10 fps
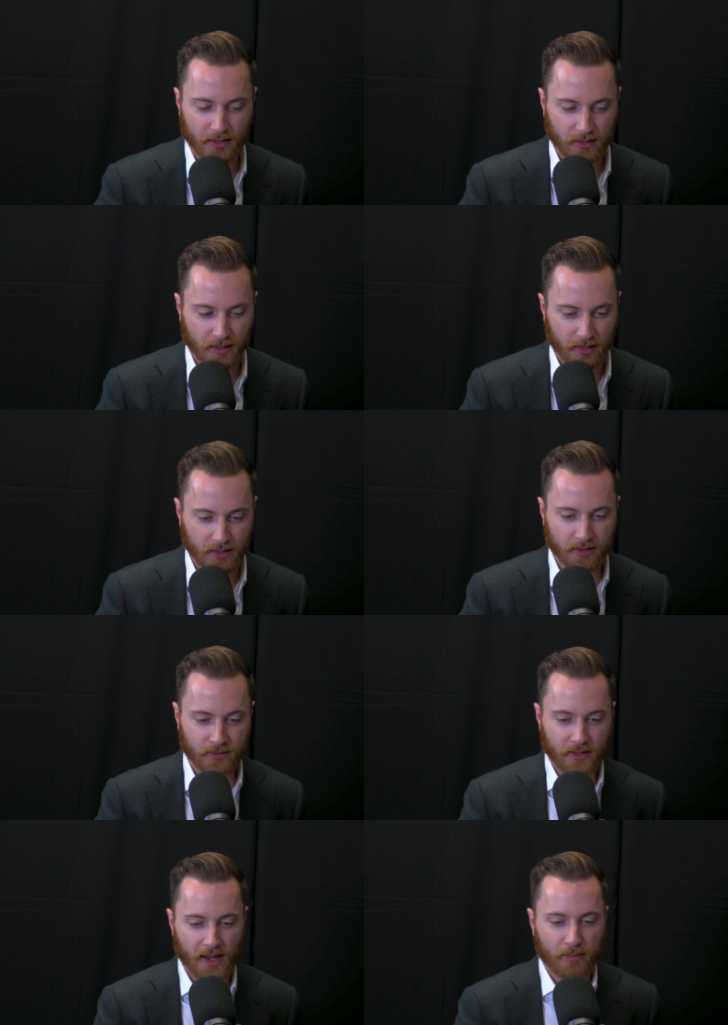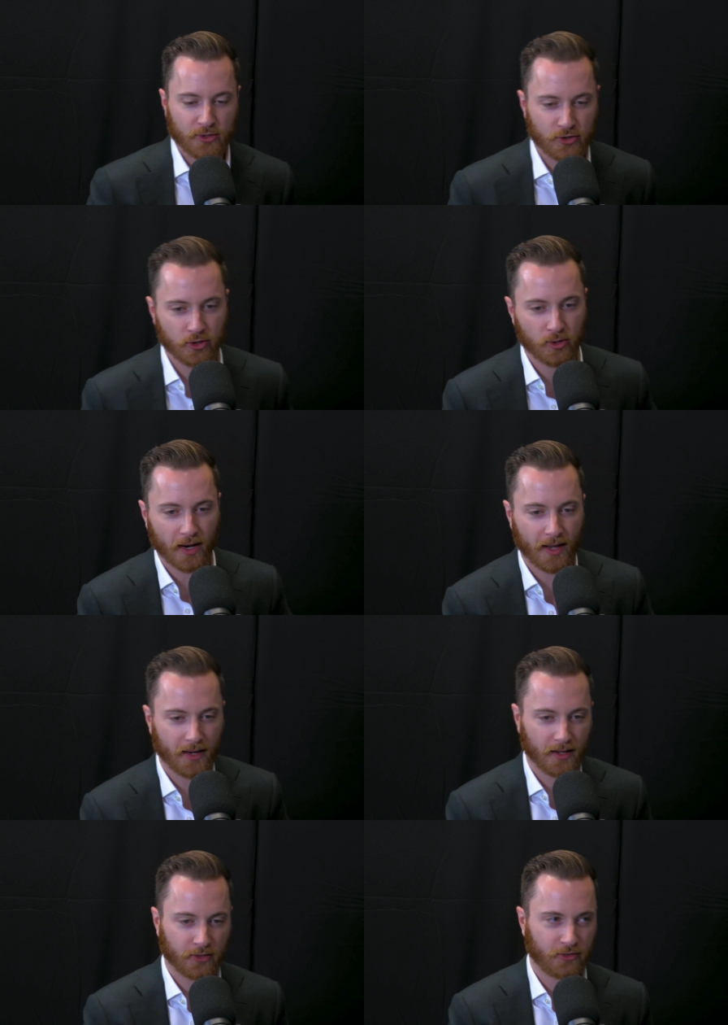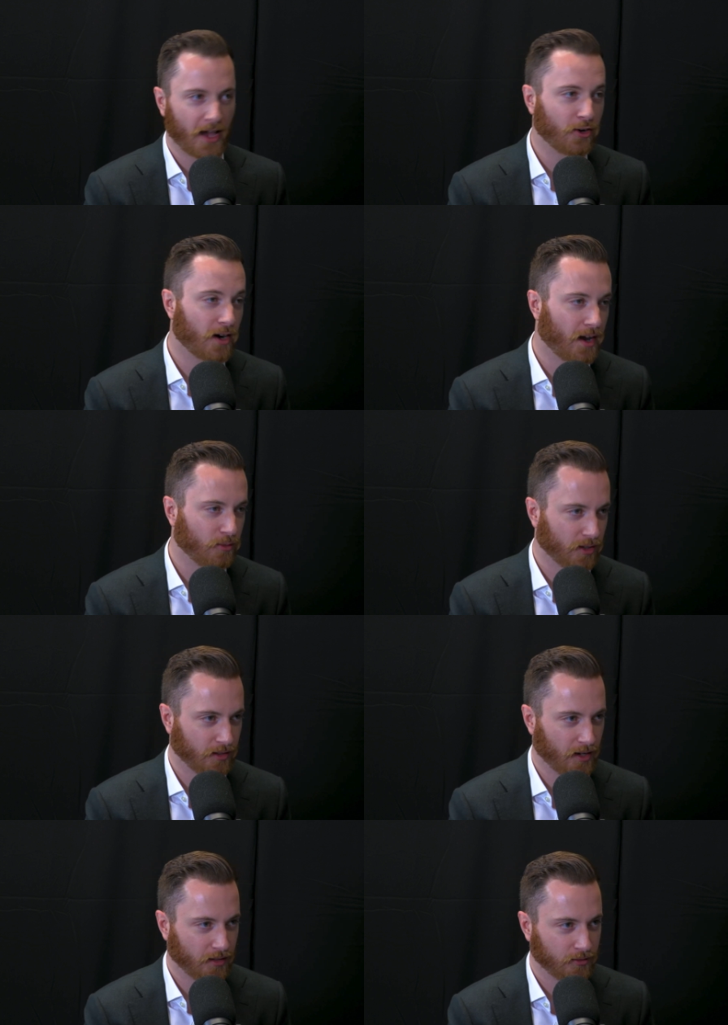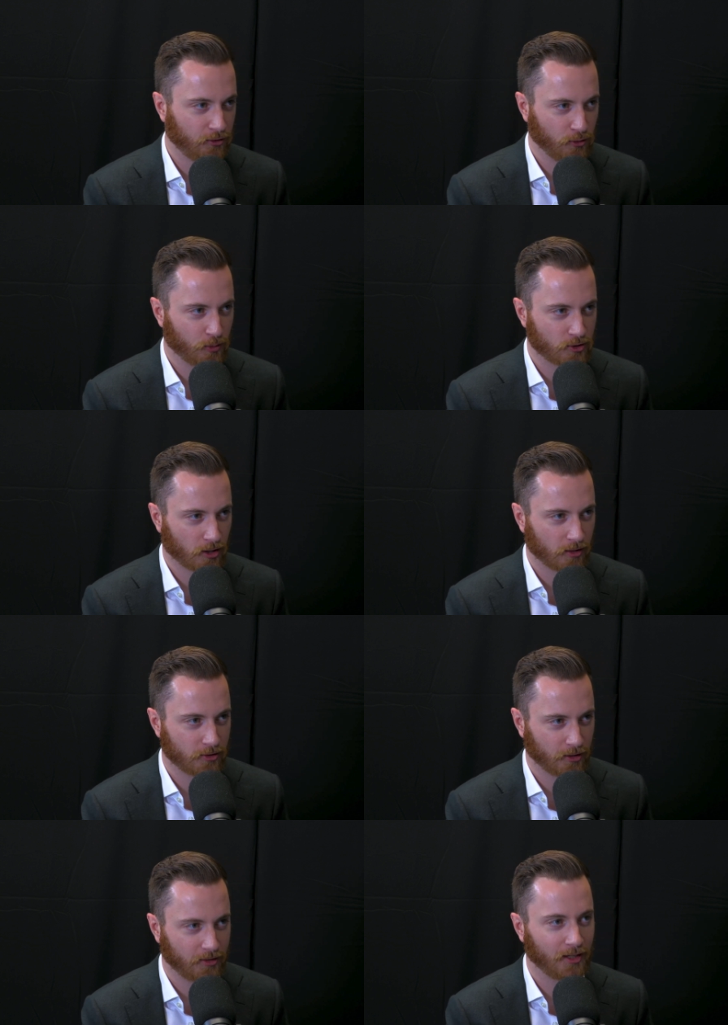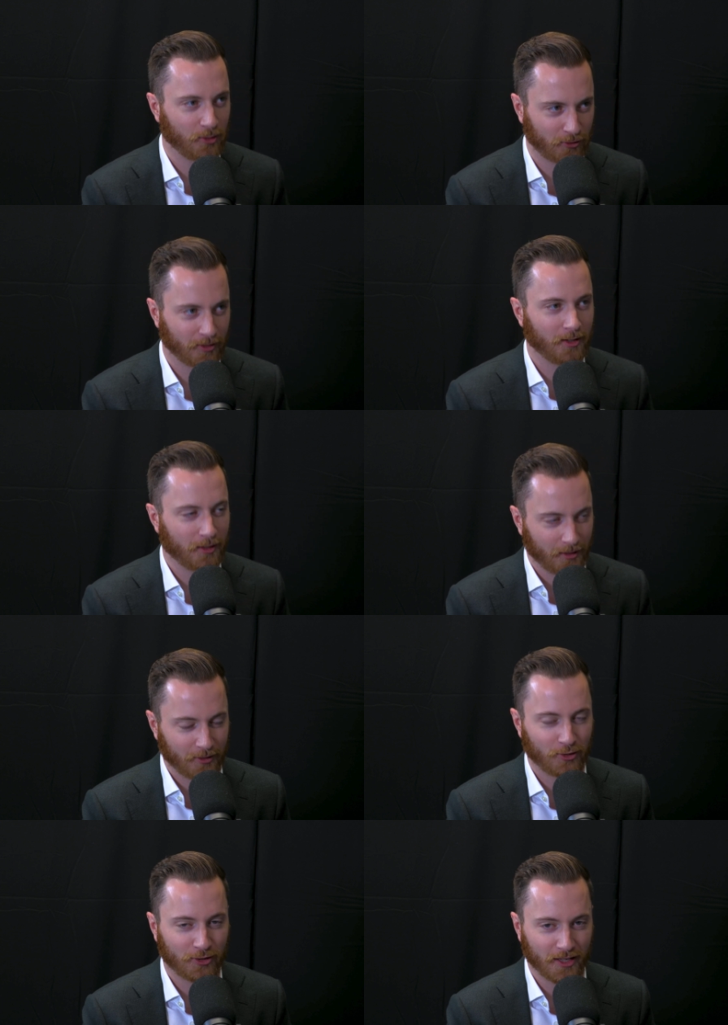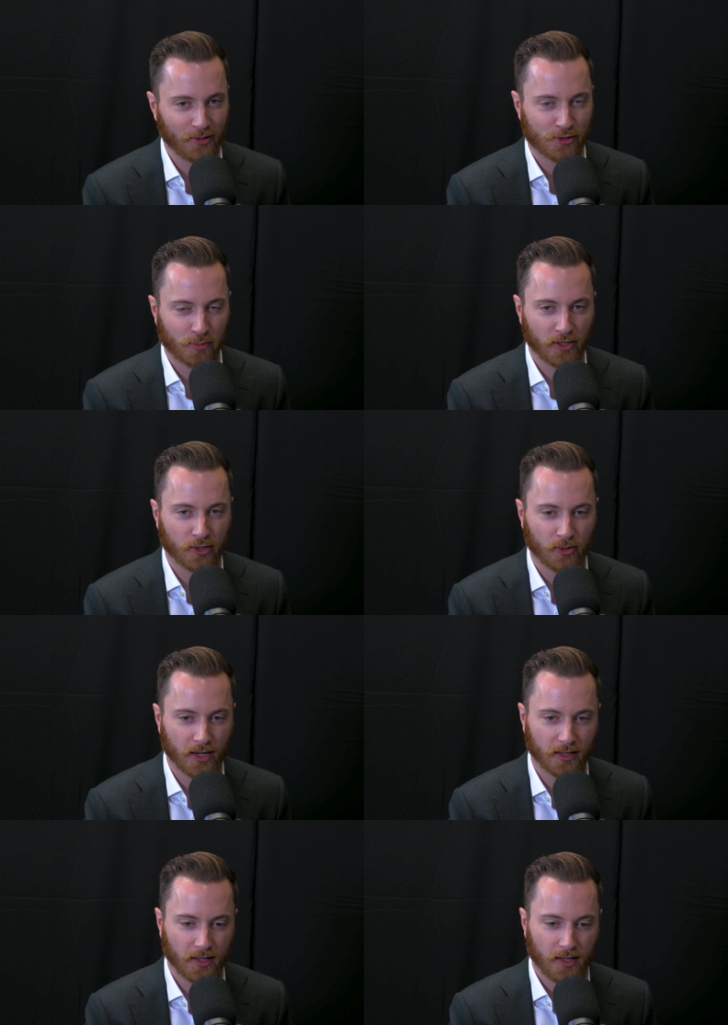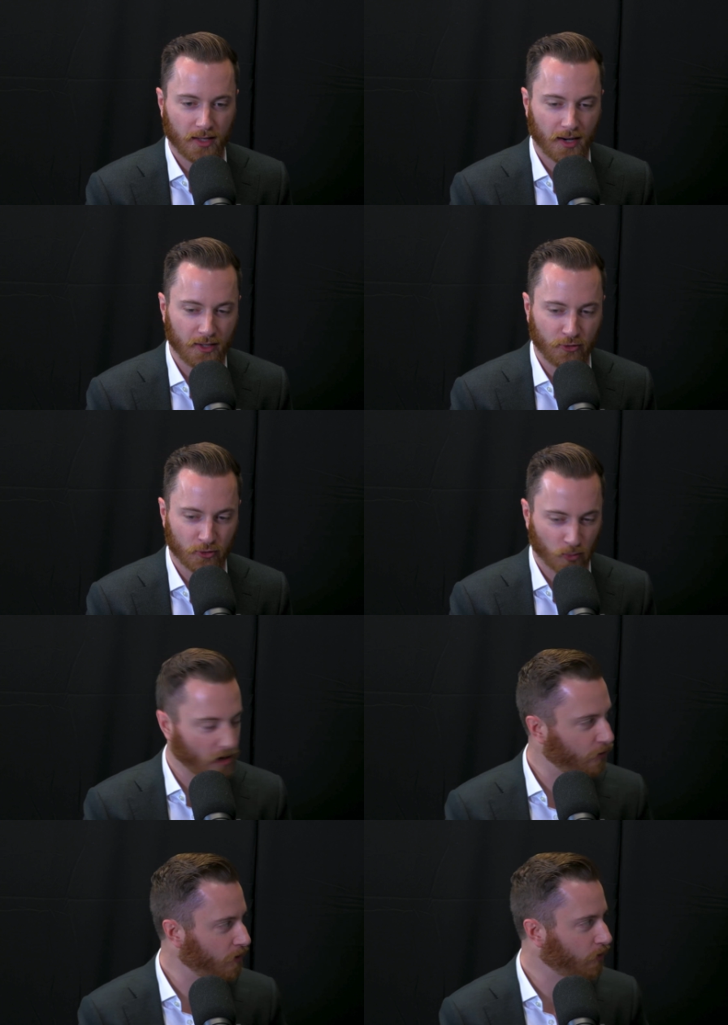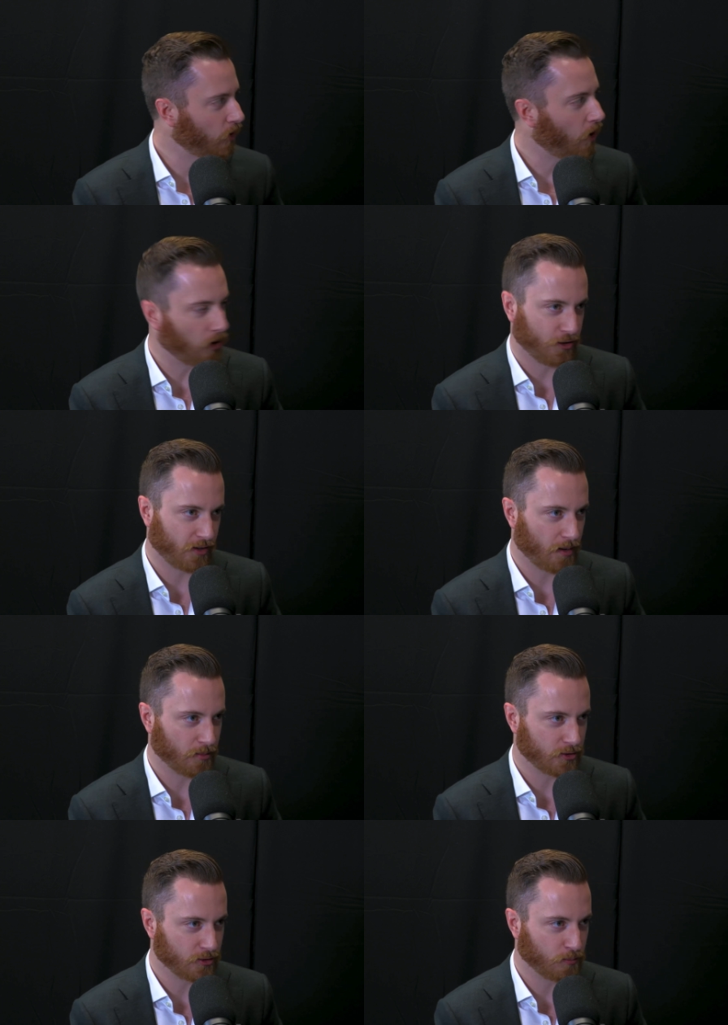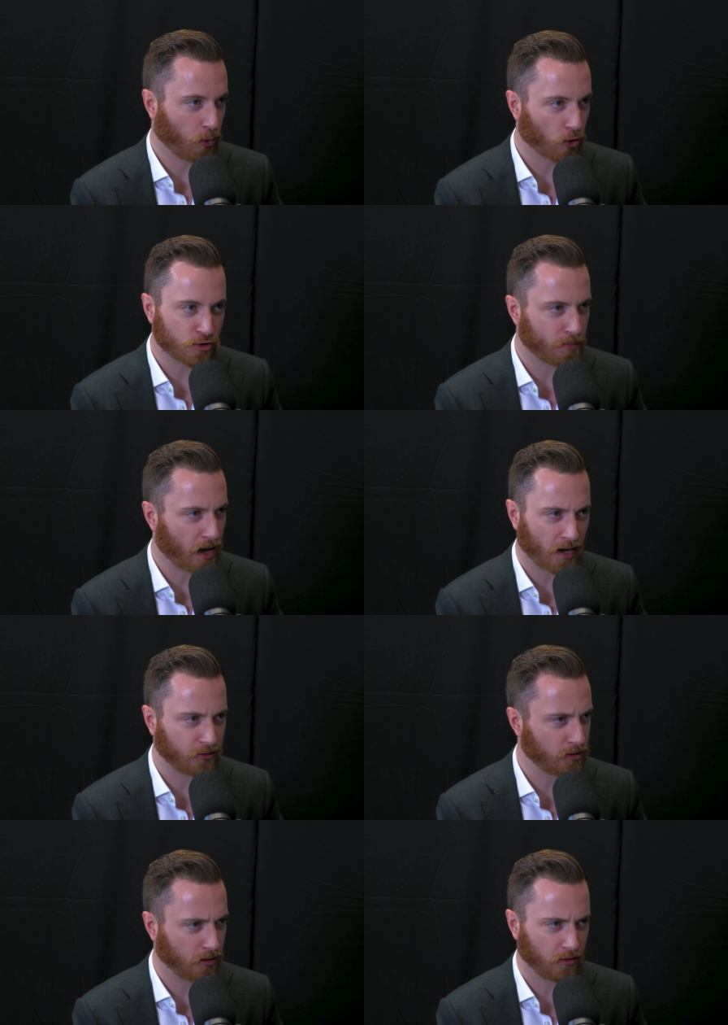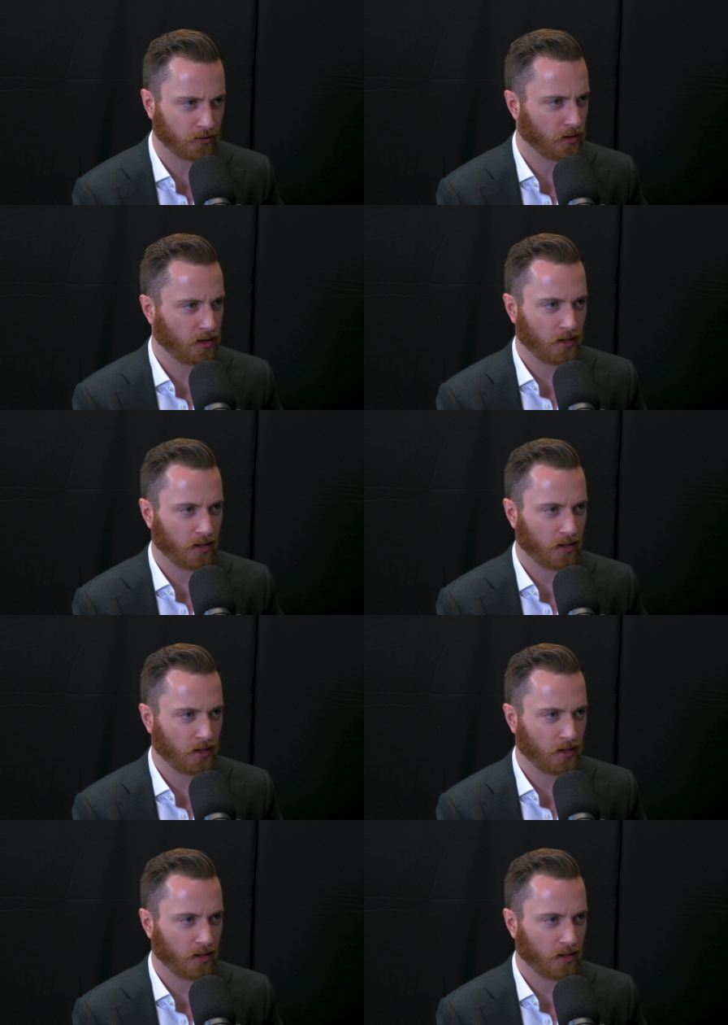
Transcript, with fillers: Mizzou, I had a Saturn Ion Redline supercharged. So the thing was, we talked about that. So the thing was pretty quick. And I used to race people all the time, Mizzou. Porsche Boxsters,